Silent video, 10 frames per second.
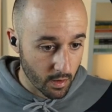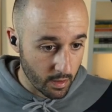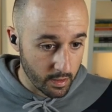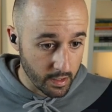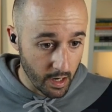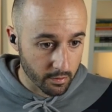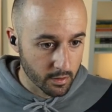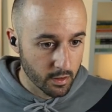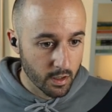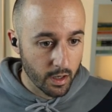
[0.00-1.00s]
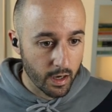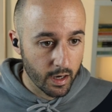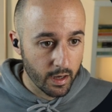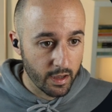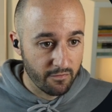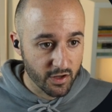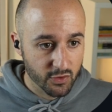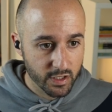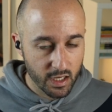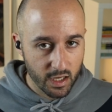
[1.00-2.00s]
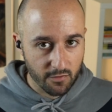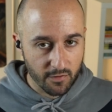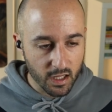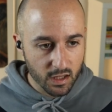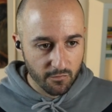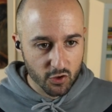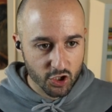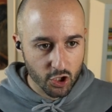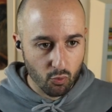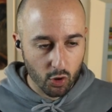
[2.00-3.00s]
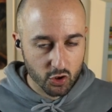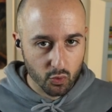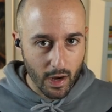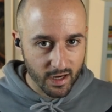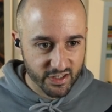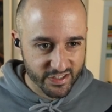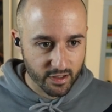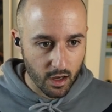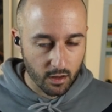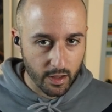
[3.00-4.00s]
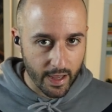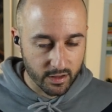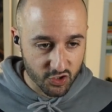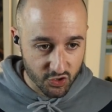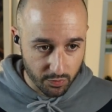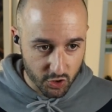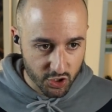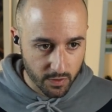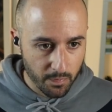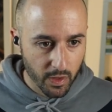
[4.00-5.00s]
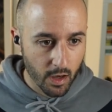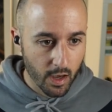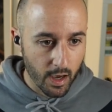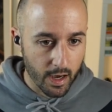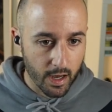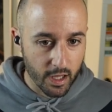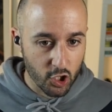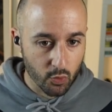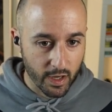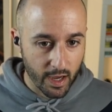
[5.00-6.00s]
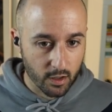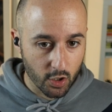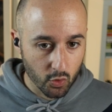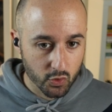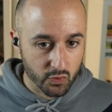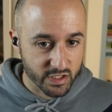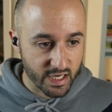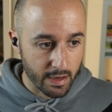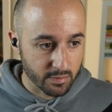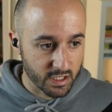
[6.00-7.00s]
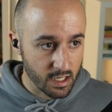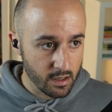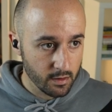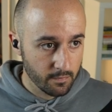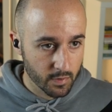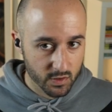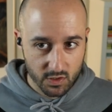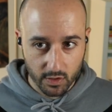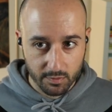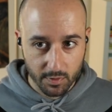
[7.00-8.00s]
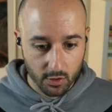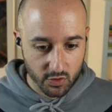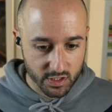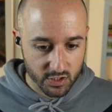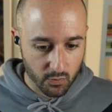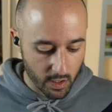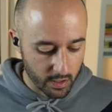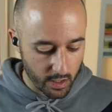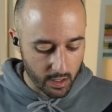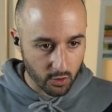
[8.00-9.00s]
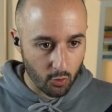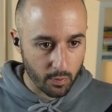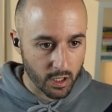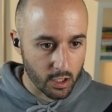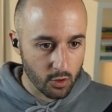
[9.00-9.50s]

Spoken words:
yeah, eventually, if in the future you want to uninstall a distribution, you can go to CMD. So let me close this one and open a new